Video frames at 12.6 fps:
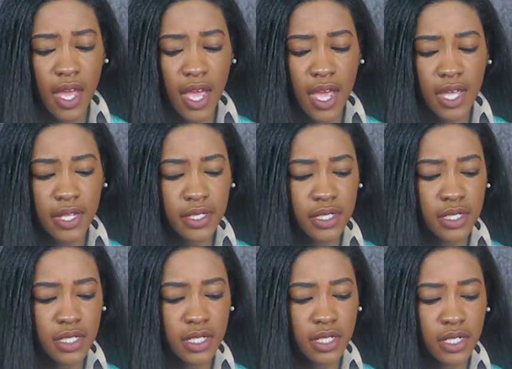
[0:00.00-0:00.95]

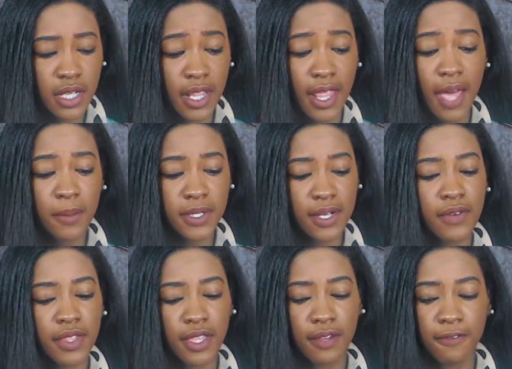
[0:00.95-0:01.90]
And that was
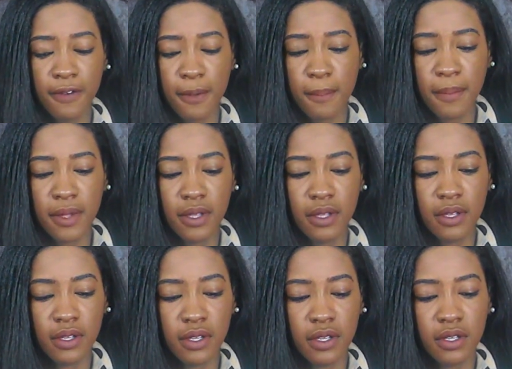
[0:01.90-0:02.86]
everything from
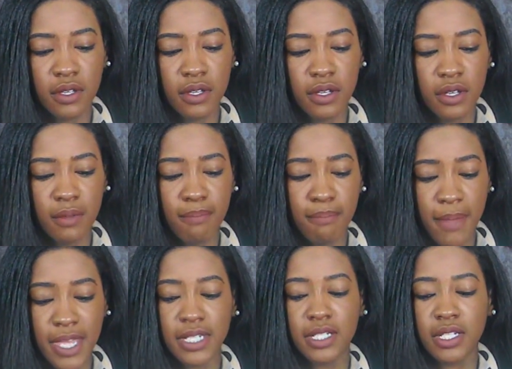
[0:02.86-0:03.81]

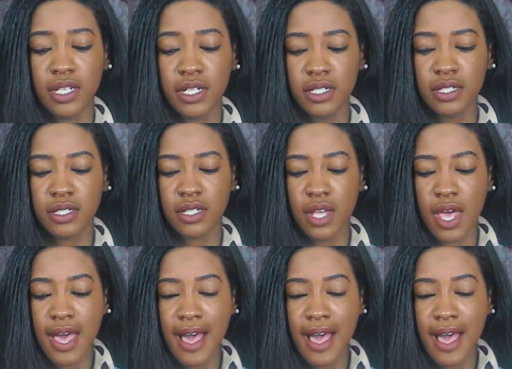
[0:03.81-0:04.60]
Macy's.